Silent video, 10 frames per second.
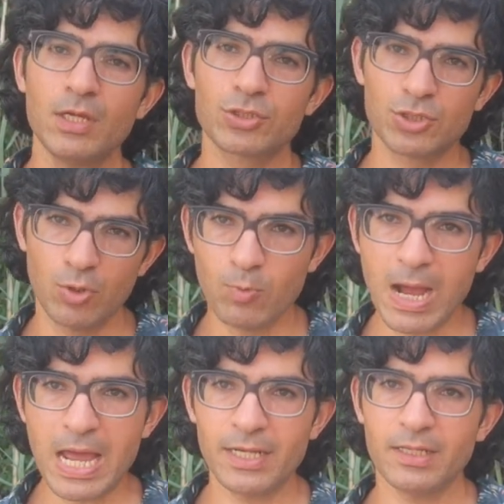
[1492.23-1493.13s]
So
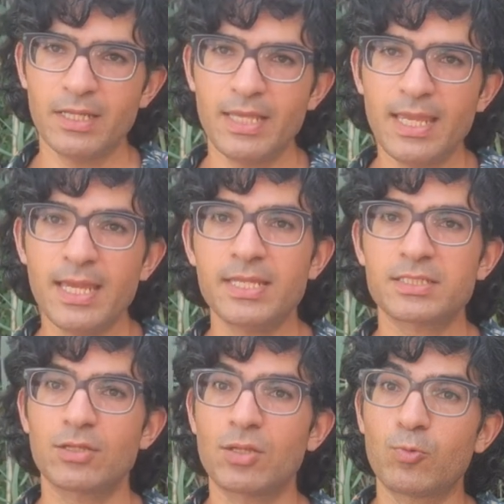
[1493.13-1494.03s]
one
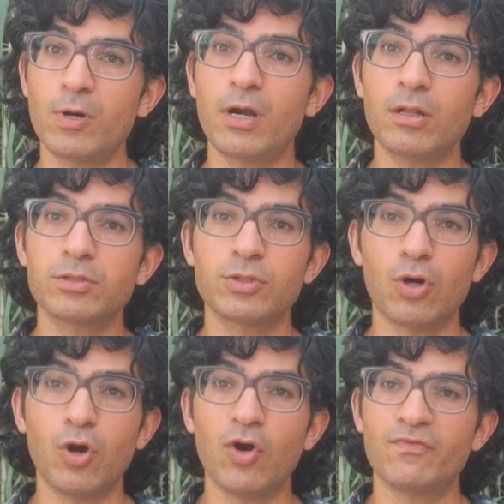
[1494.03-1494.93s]
is the world
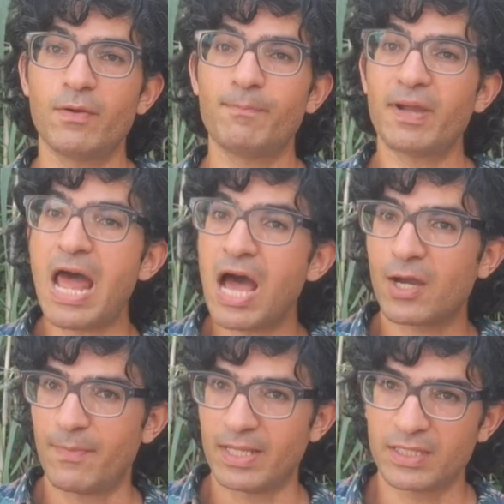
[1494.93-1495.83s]
of
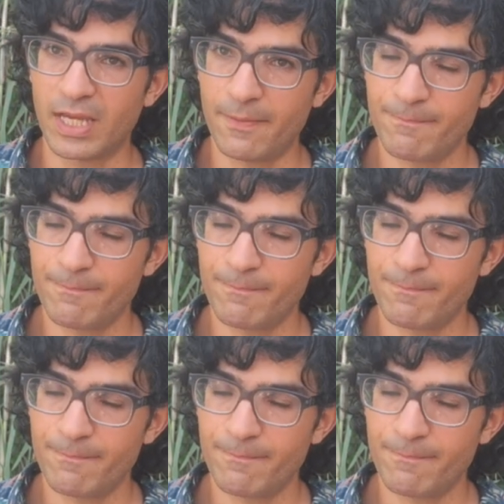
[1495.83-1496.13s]
pragmata.